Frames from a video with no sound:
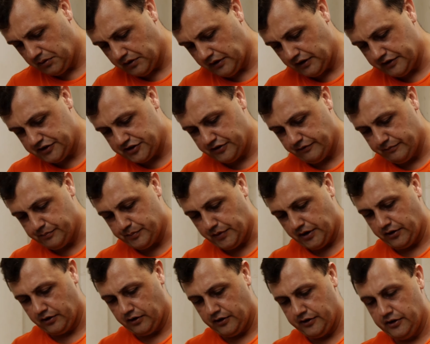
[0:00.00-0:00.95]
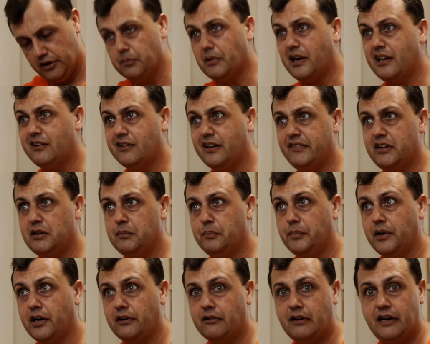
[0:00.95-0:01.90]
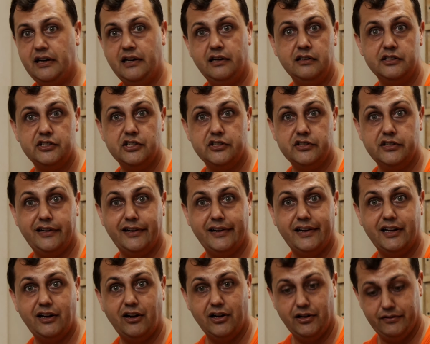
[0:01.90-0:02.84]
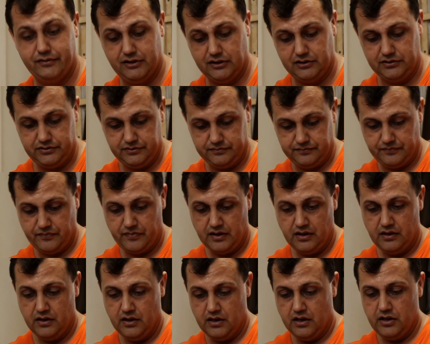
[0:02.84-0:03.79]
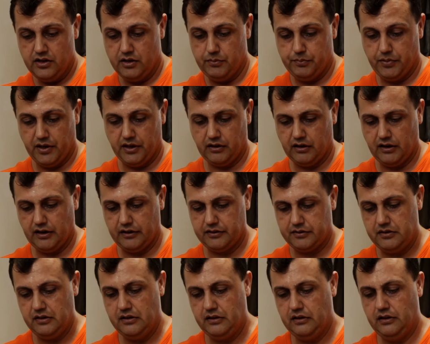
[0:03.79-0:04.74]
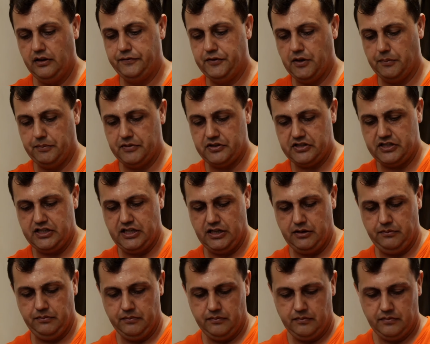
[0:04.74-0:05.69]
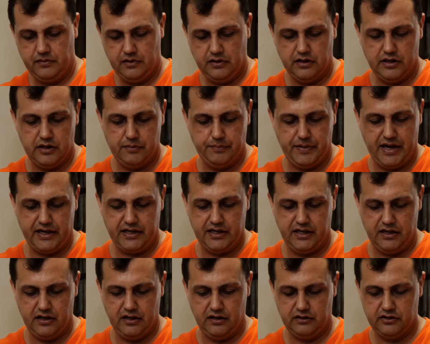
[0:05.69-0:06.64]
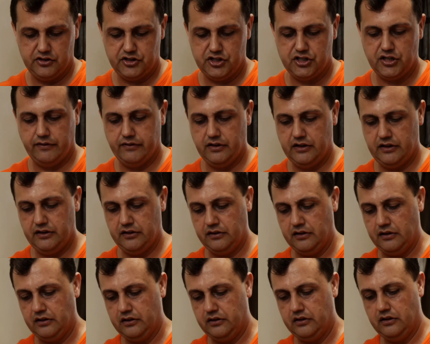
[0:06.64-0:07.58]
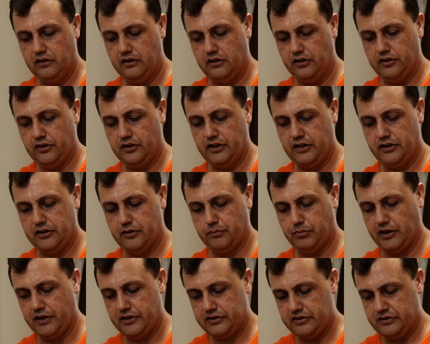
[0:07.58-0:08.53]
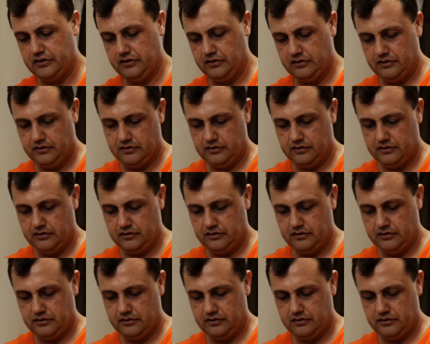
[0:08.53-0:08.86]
where I shove butter on there, but I don't have any butter right now, just olive oil. The butter, I'd lift up the skin in the back here and shove it in underneath the breast.